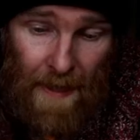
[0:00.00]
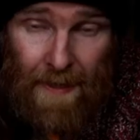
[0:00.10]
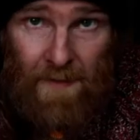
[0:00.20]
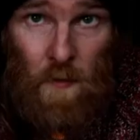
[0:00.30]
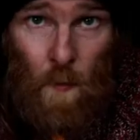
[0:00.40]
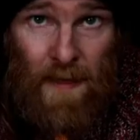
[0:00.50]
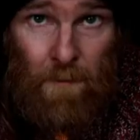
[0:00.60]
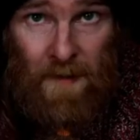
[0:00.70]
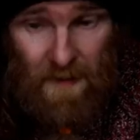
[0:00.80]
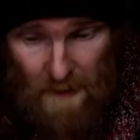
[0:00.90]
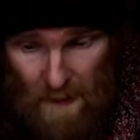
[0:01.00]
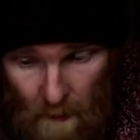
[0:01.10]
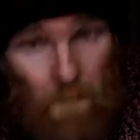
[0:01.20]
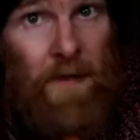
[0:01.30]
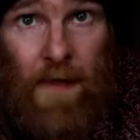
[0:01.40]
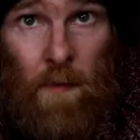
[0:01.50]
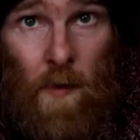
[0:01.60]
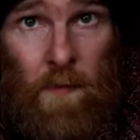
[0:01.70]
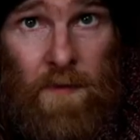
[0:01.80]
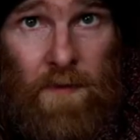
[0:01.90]
It's a wee bit clumpy at the
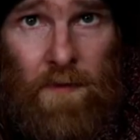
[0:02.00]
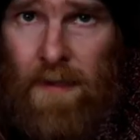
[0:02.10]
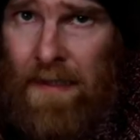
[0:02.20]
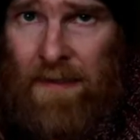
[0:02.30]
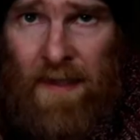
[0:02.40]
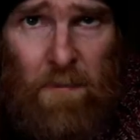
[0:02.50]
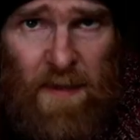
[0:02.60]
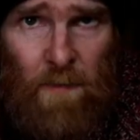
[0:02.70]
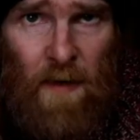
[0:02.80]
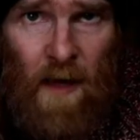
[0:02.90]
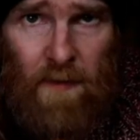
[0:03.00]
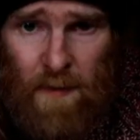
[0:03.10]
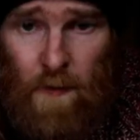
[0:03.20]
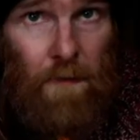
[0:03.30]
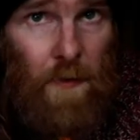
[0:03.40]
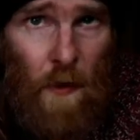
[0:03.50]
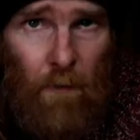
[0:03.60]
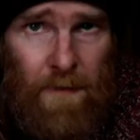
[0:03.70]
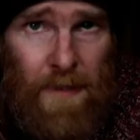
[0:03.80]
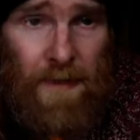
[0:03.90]
moment. You can see bits of particle of the
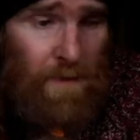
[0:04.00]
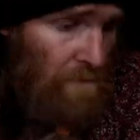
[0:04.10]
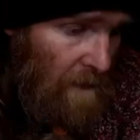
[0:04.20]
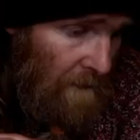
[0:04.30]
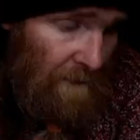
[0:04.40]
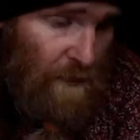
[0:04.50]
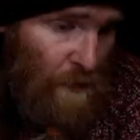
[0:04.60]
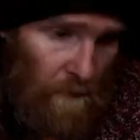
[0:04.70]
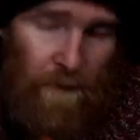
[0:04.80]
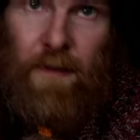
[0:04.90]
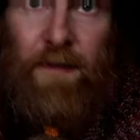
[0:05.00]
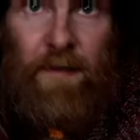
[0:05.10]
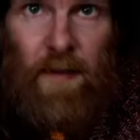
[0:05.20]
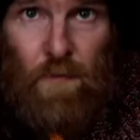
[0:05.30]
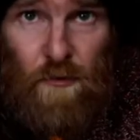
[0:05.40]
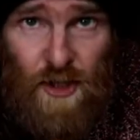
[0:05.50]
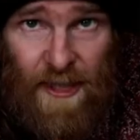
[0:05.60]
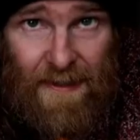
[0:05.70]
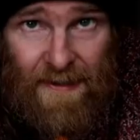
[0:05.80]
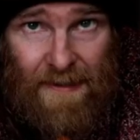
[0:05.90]
coffee and the chocolate and some
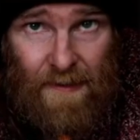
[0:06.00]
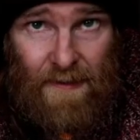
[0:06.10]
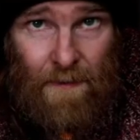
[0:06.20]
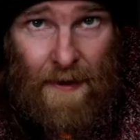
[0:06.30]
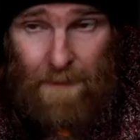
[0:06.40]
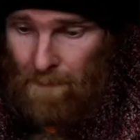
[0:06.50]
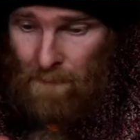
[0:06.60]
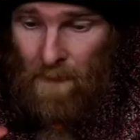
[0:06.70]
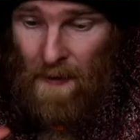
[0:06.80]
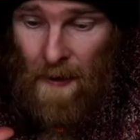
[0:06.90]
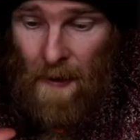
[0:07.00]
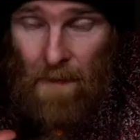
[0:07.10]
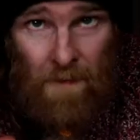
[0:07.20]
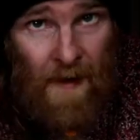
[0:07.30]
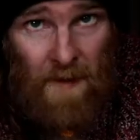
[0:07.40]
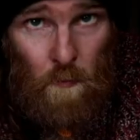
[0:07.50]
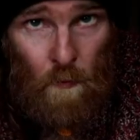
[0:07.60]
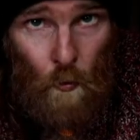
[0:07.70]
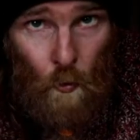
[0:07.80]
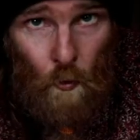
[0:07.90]
cheesiness in there. That
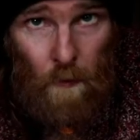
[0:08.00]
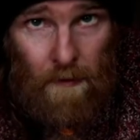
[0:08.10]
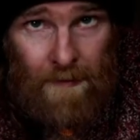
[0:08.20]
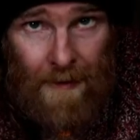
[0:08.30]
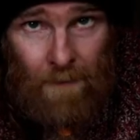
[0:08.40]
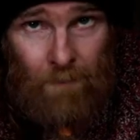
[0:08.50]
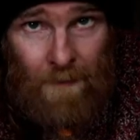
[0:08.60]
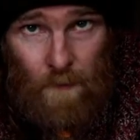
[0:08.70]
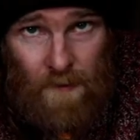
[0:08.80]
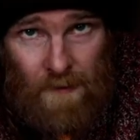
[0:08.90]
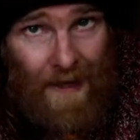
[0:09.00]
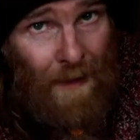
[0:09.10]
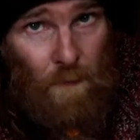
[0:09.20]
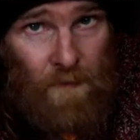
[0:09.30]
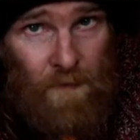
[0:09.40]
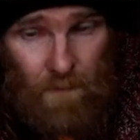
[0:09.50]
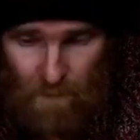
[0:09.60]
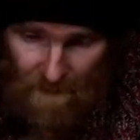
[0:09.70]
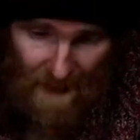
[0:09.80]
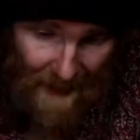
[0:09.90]
will all get filtered out
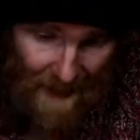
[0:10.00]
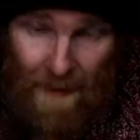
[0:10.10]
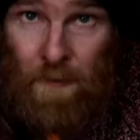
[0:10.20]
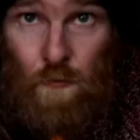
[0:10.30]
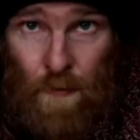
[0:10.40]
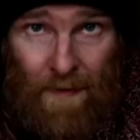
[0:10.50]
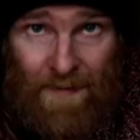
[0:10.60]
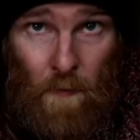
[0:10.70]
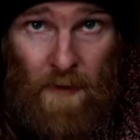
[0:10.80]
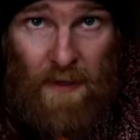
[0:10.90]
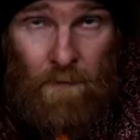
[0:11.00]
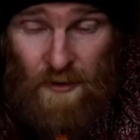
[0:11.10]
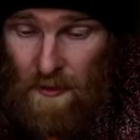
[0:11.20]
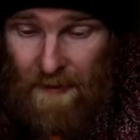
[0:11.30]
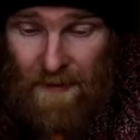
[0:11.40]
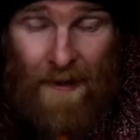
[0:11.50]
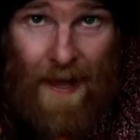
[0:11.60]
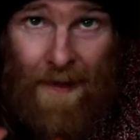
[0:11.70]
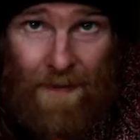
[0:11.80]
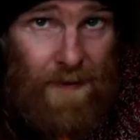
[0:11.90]
and wrapped up when you come to do it.
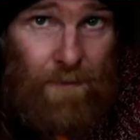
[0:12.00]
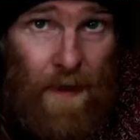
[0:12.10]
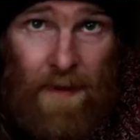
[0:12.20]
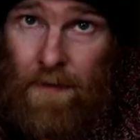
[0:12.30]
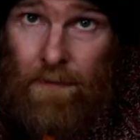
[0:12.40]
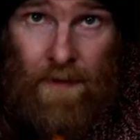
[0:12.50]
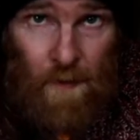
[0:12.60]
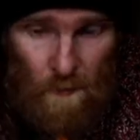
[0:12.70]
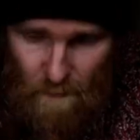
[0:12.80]
That's fine, that's